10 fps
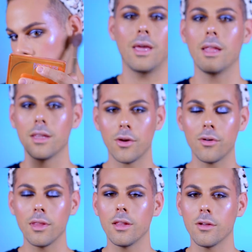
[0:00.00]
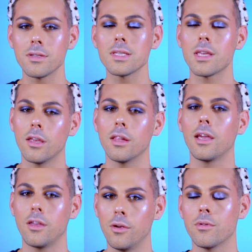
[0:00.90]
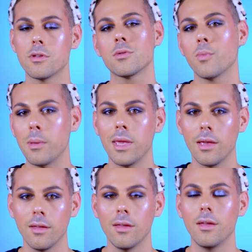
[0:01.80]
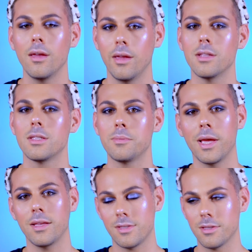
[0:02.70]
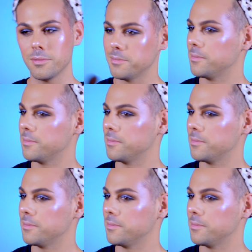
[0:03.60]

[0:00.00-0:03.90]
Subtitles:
It literally looks like you are swimming in space.